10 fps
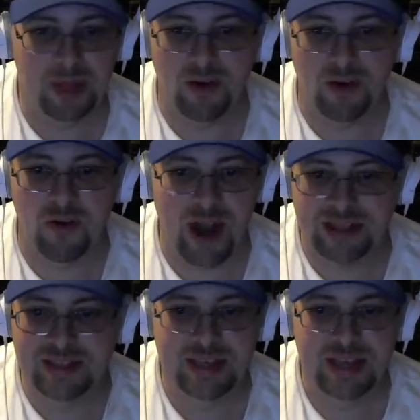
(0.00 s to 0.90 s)

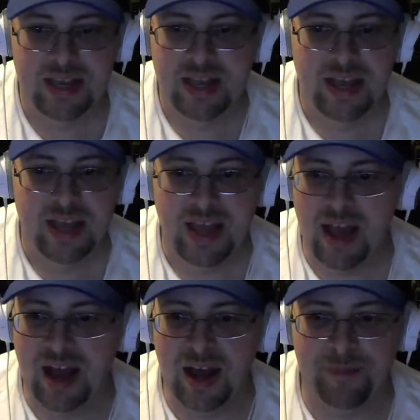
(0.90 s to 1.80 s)
correct,
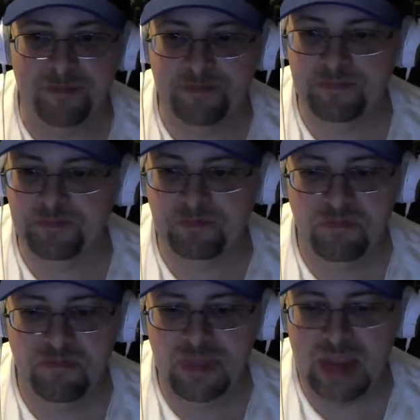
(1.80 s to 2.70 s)

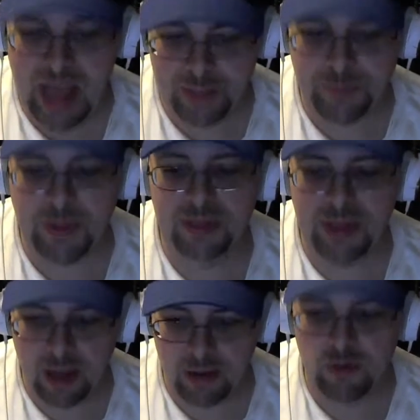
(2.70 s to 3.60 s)
I think
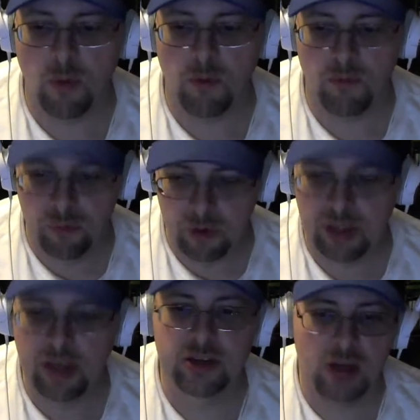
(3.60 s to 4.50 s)
they could do a
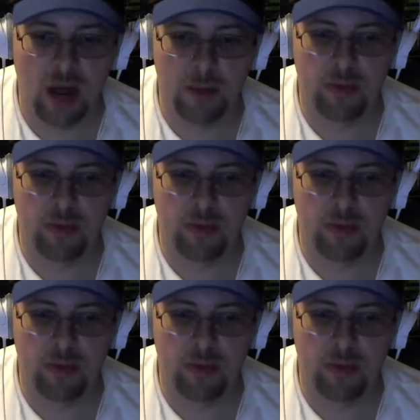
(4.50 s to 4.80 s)
really good job